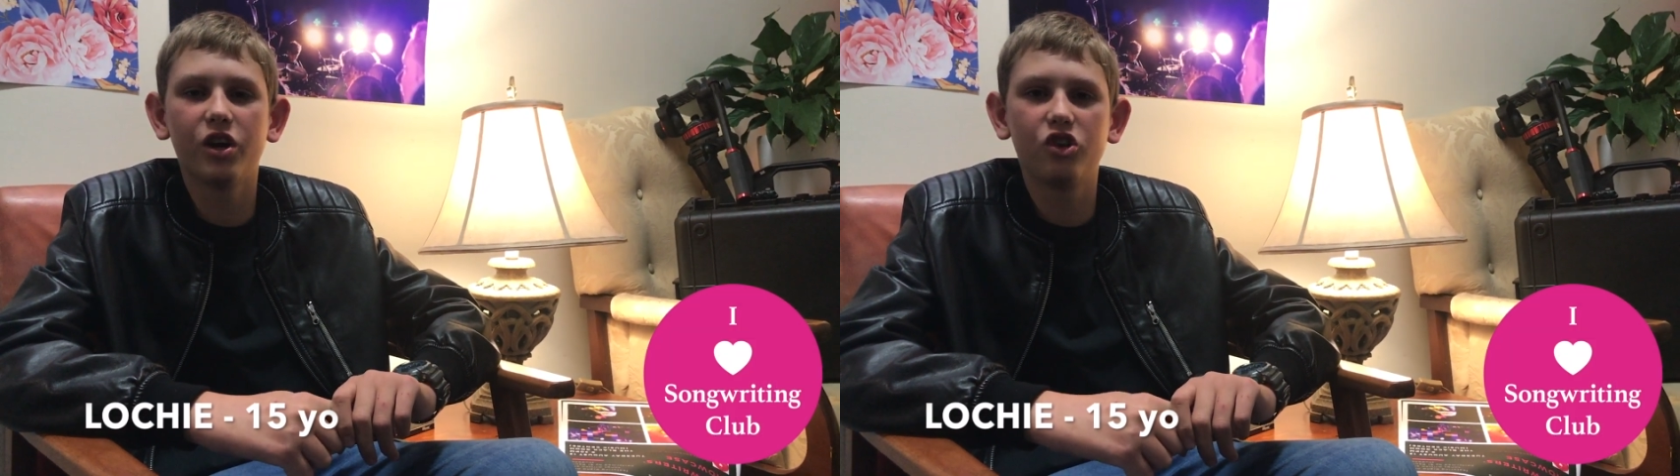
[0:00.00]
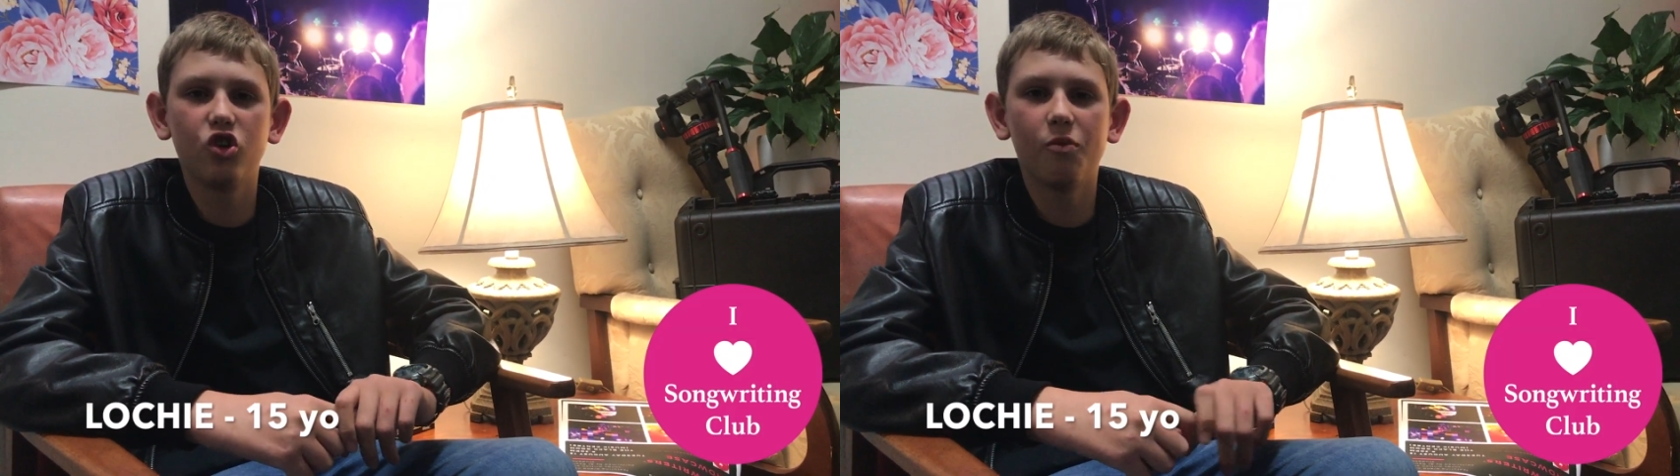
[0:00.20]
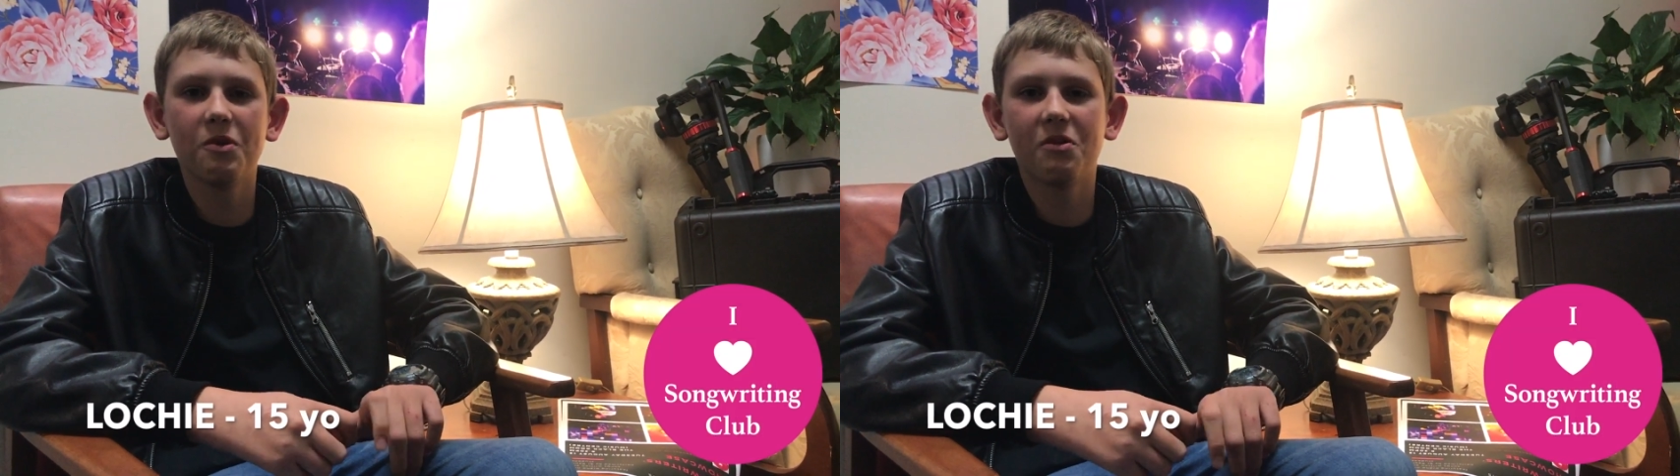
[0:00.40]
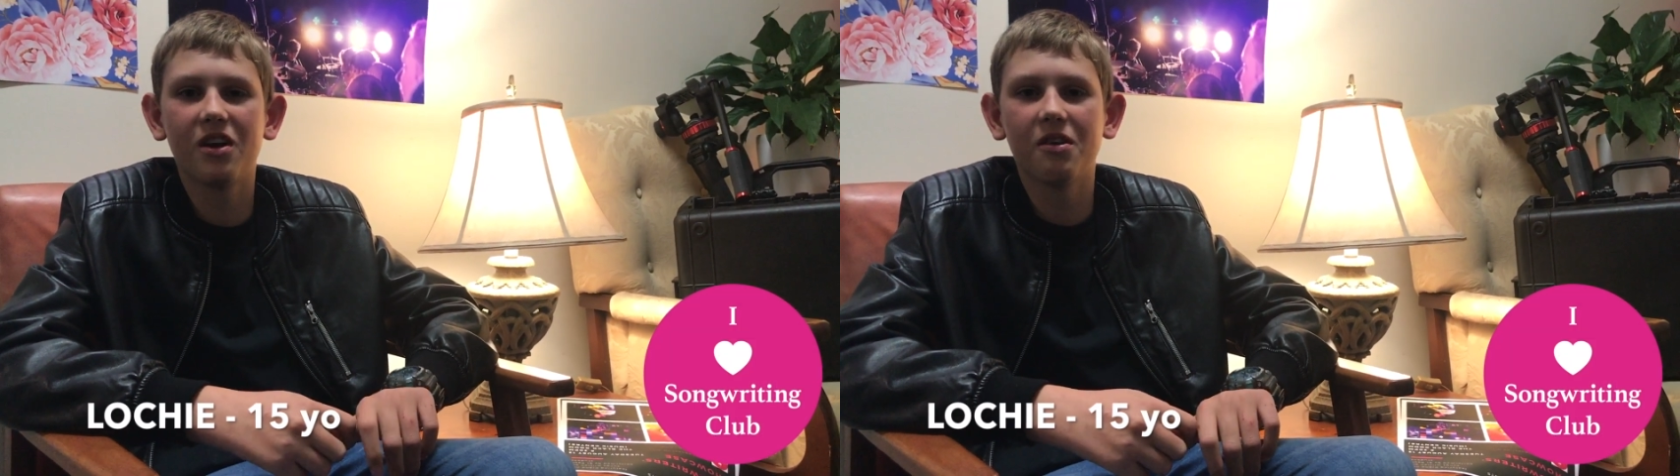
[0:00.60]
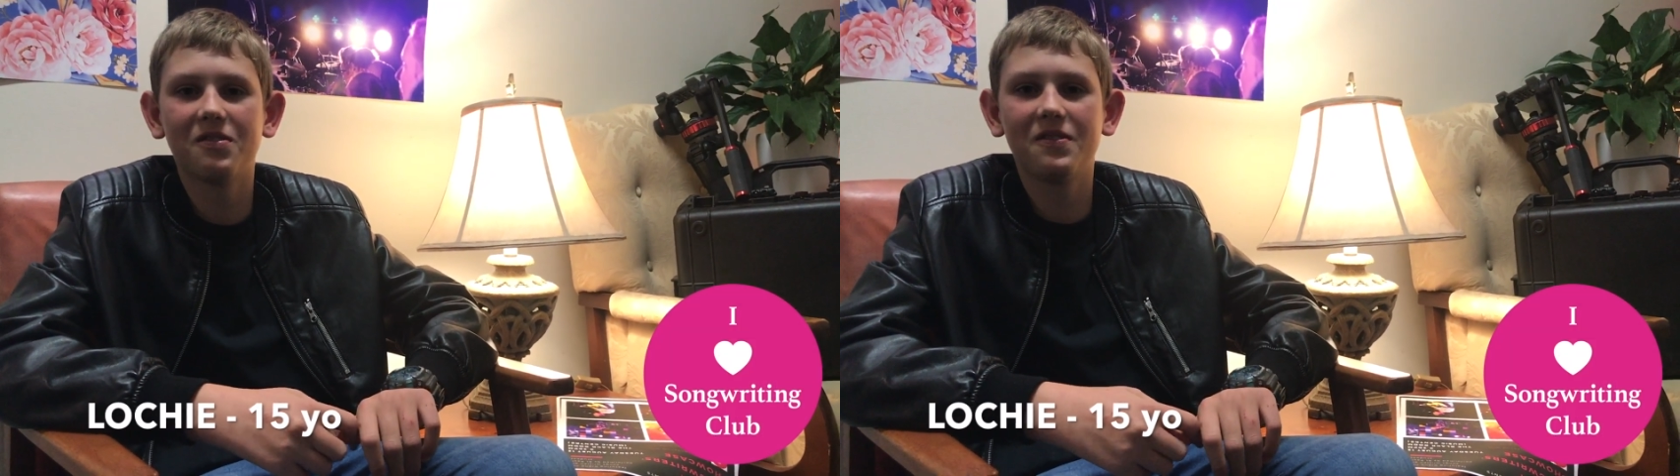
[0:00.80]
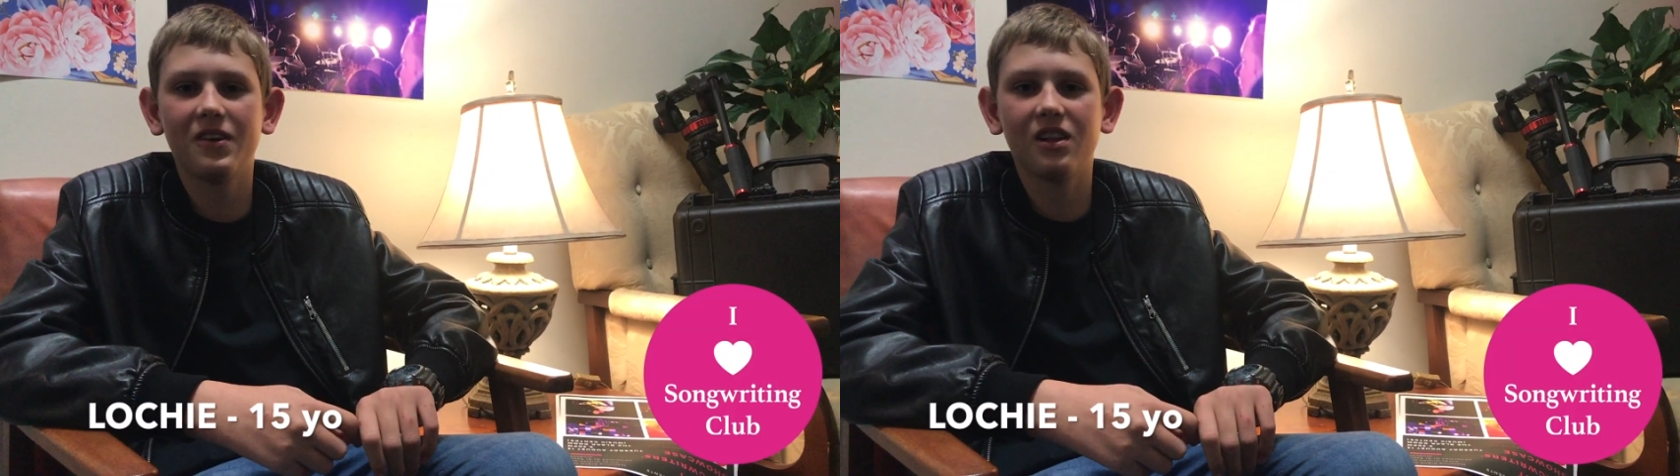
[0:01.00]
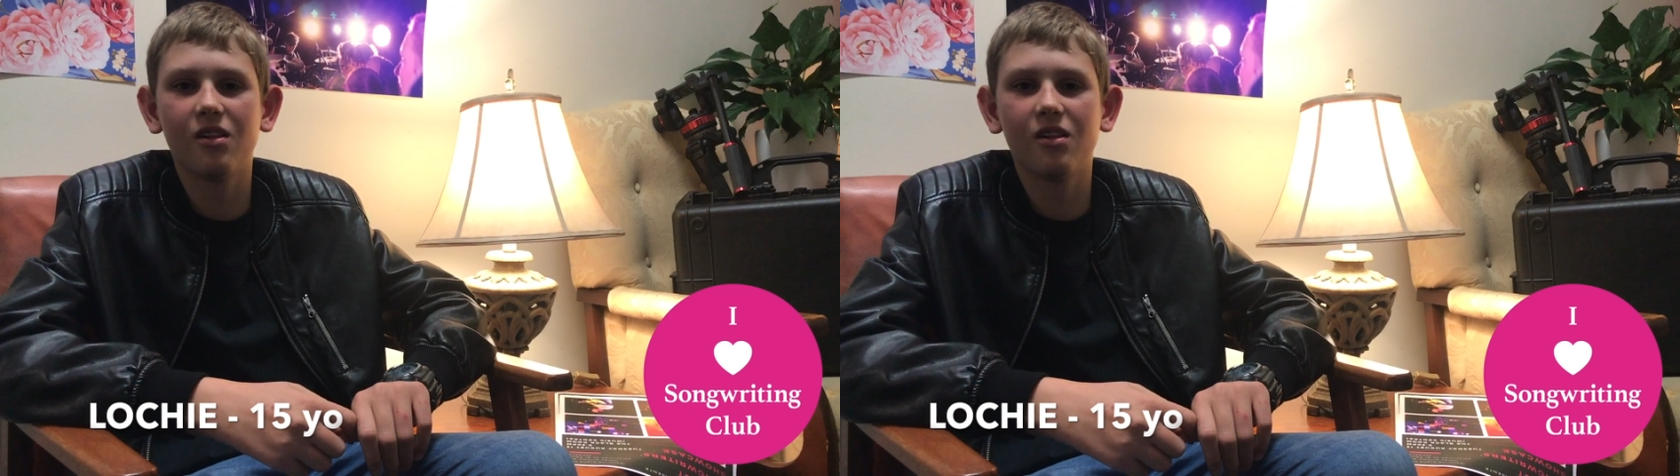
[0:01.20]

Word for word: reassure me when I feel